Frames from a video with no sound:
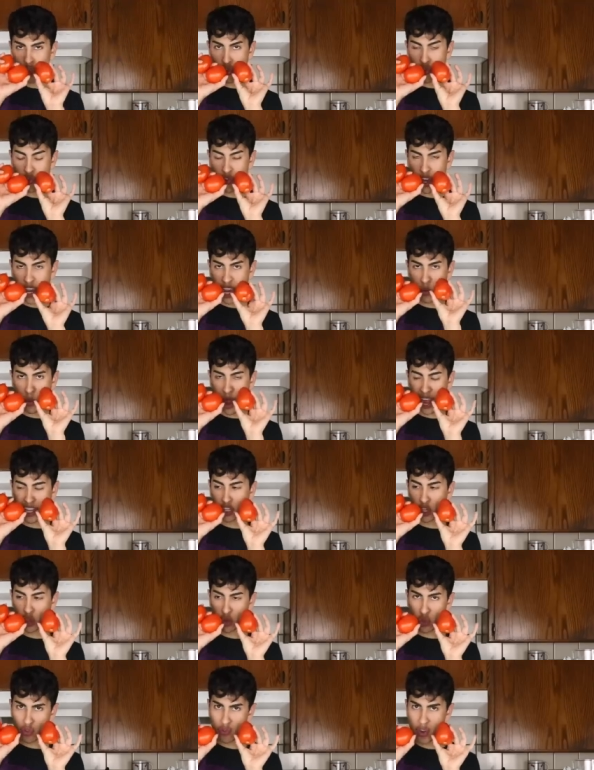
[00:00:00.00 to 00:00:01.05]
Three, one,
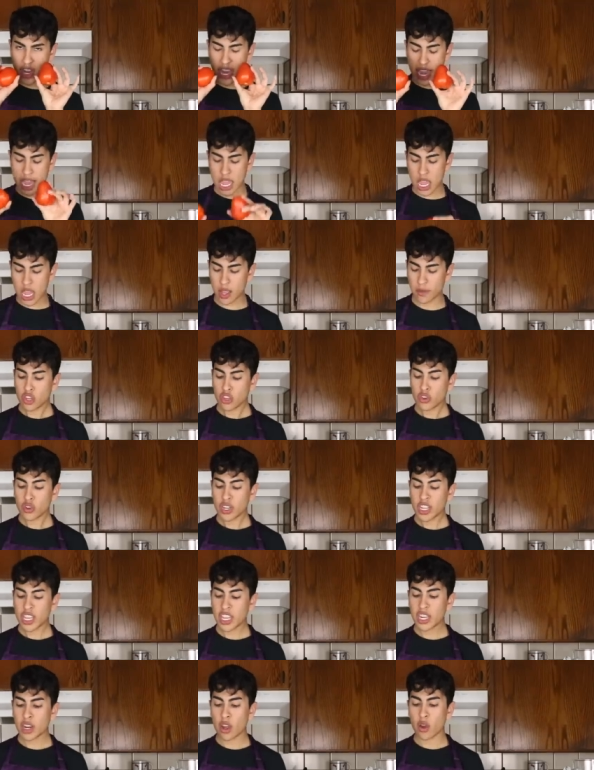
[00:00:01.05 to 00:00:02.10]
two, three. You
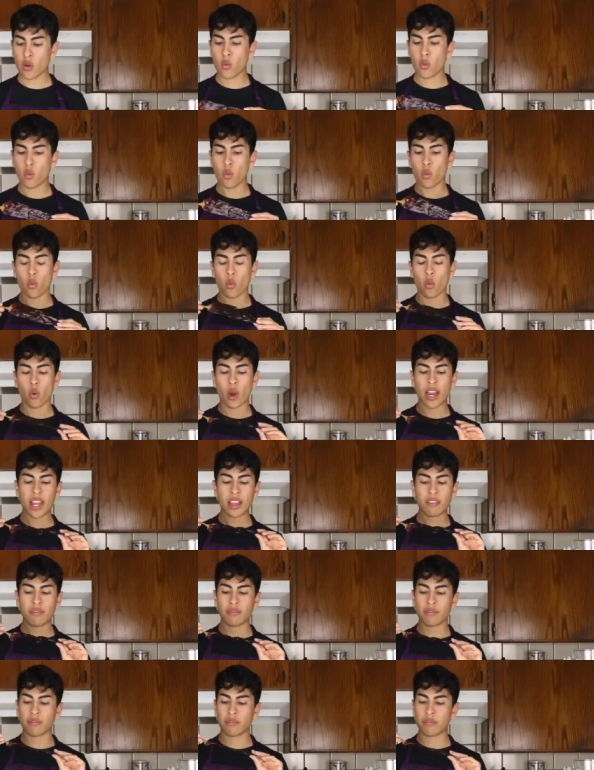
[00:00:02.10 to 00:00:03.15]
need one
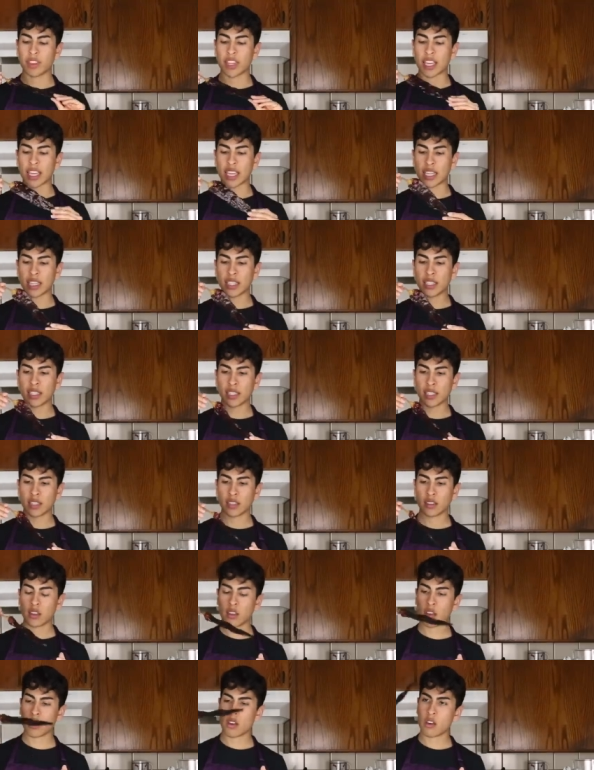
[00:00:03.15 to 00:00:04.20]
of these.
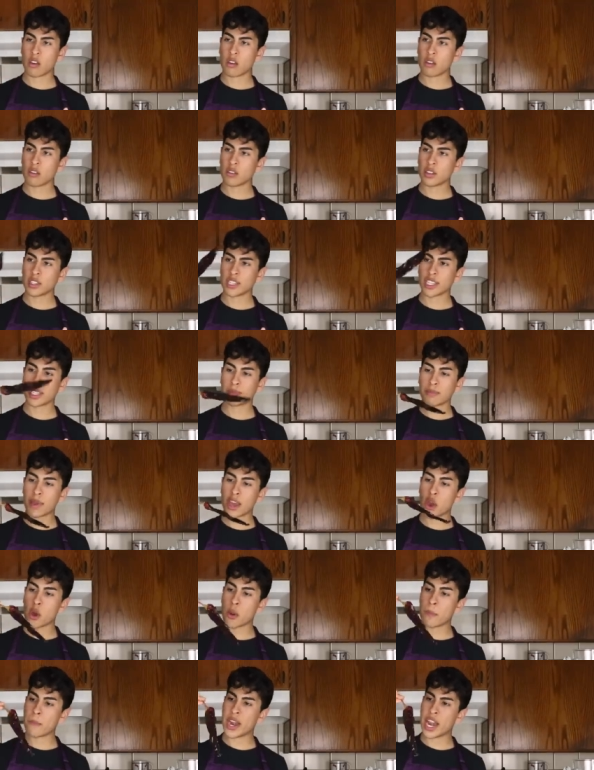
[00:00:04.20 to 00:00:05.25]
Oh, is this my
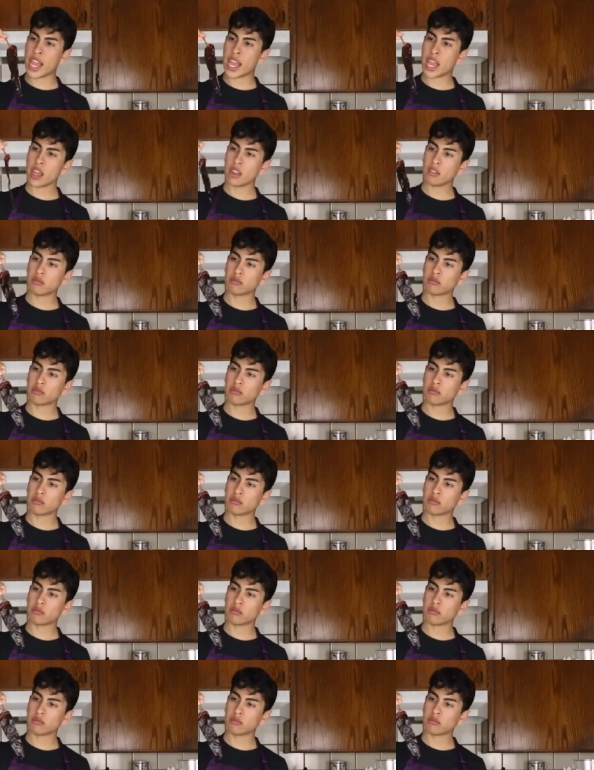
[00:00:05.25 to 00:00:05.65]
hombre?